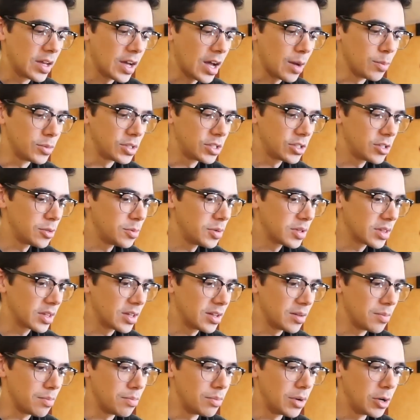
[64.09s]
I'm assuming
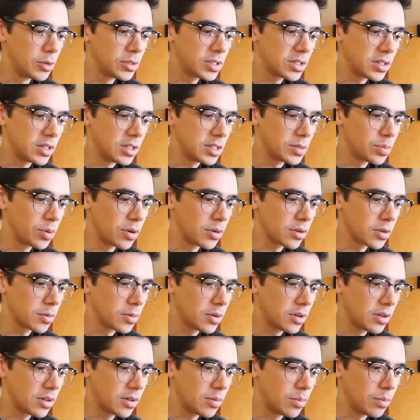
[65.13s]
that most of these
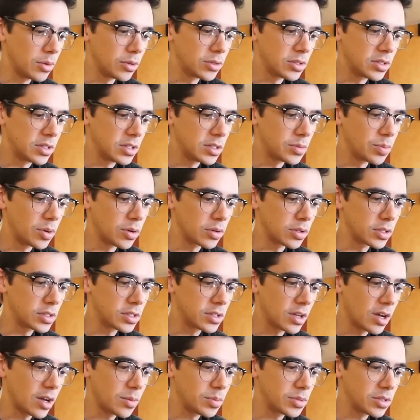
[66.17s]
Pokemon, most of these
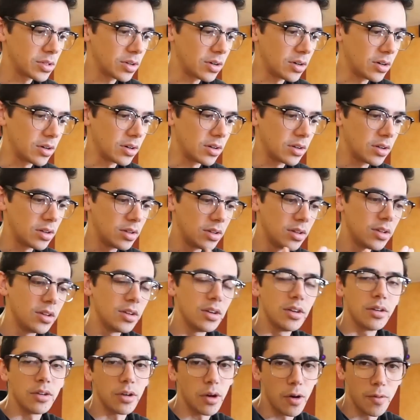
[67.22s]
Pokestops are
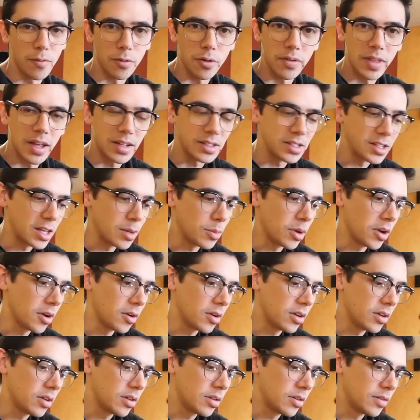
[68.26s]
over in that same
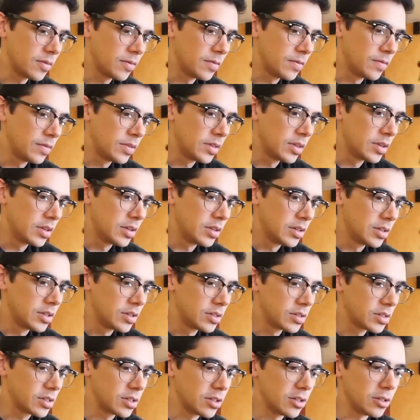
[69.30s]
area.
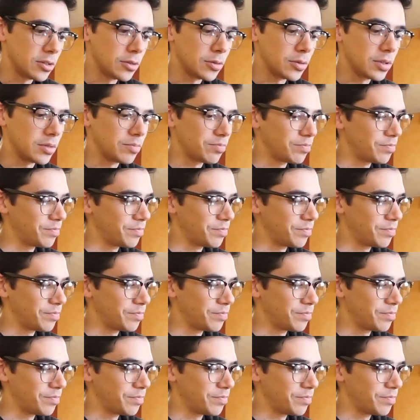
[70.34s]
So